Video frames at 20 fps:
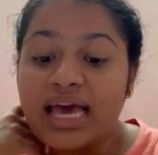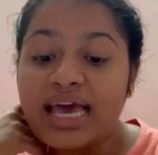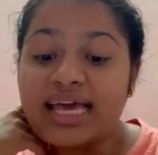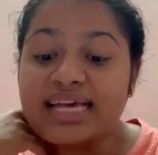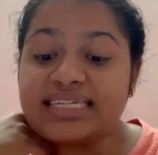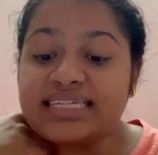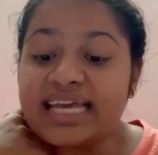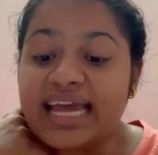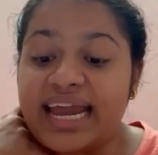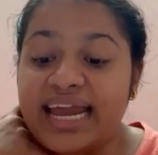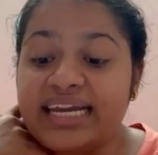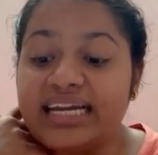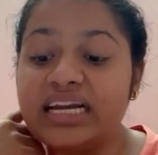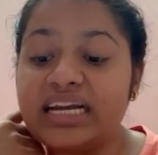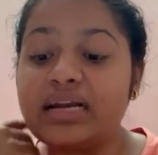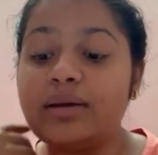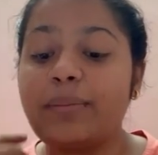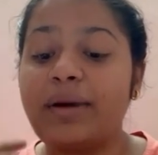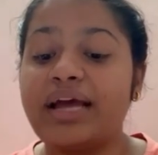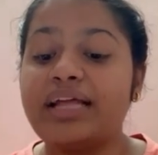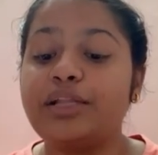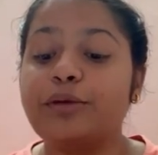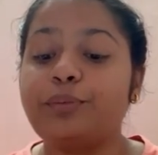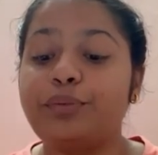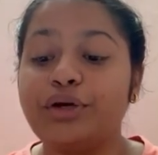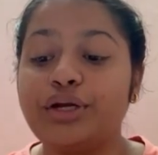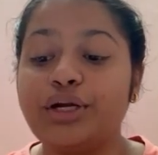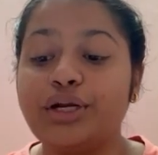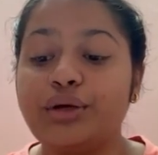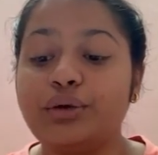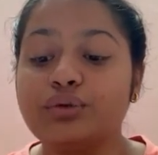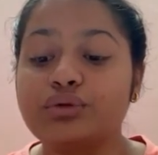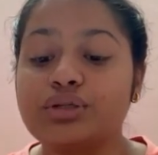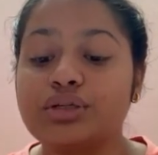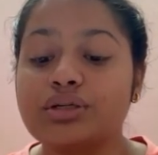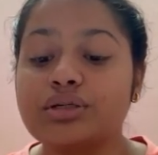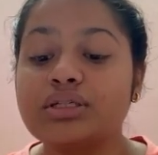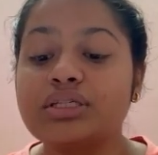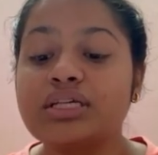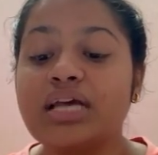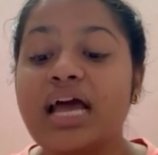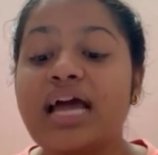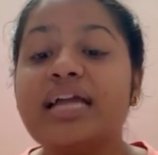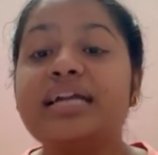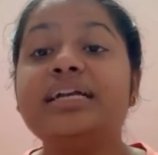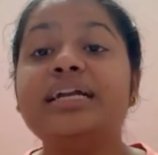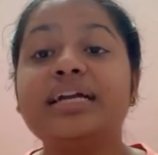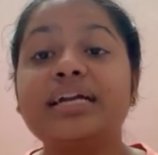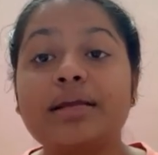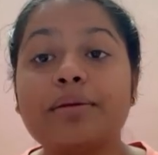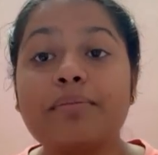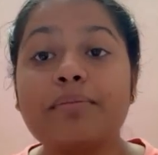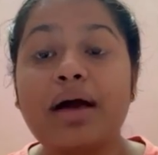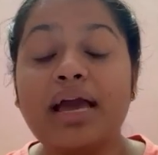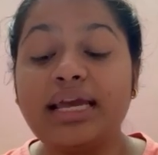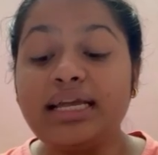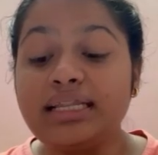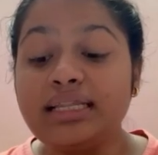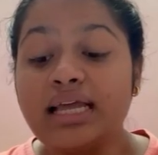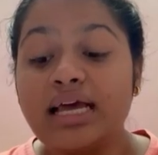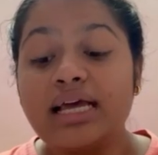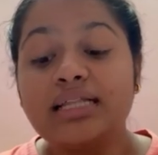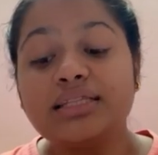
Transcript: is handled by the producers determine